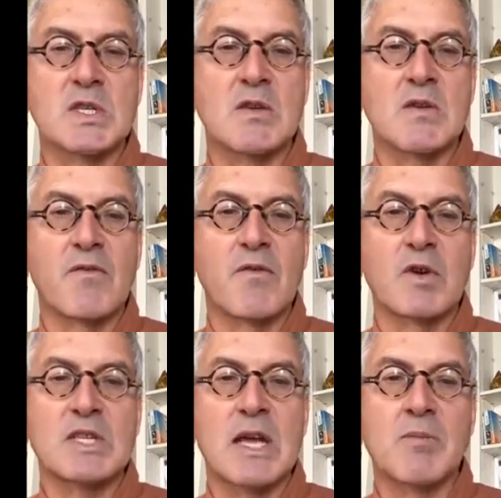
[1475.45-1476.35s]
So, for
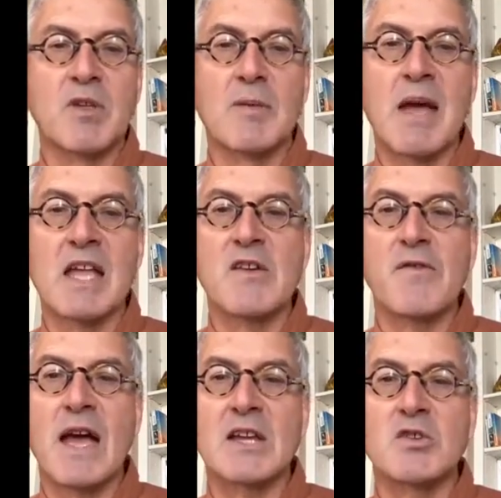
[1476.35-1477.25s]
example,
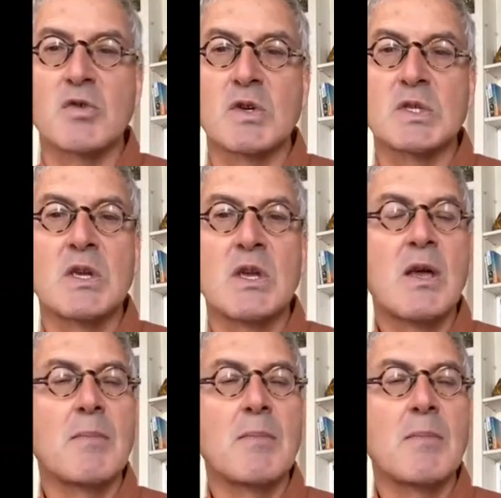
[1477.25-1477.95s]
manufacturers